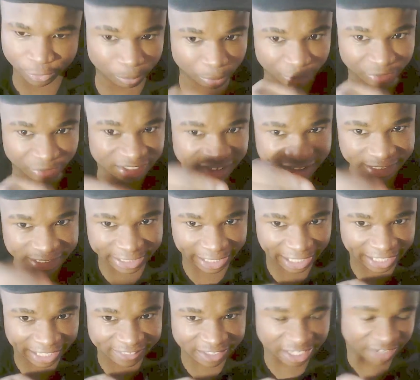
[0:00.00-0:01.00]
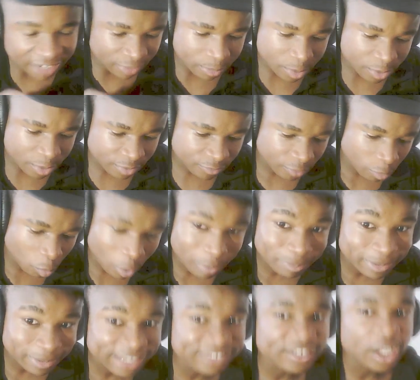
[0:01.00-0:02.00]
preventing cats from moving from one
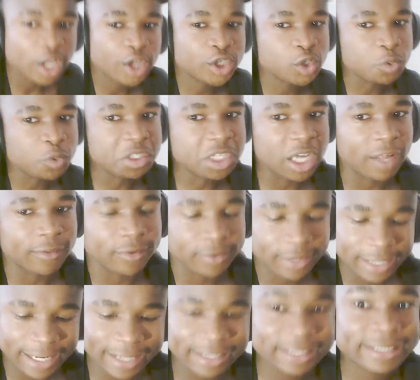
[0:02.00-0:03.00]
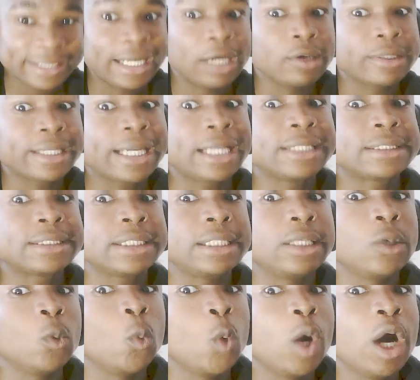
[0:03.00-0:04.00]
place to the other, and then count cats
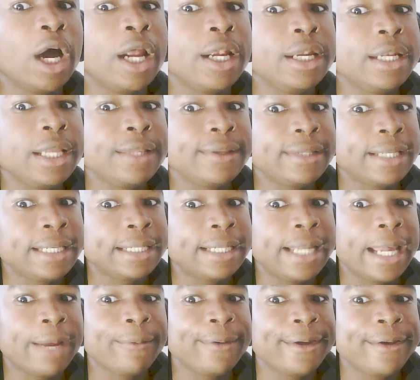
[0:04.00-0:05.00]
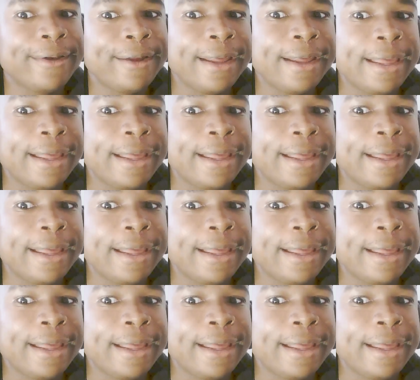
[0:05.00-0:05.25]
in one designated area,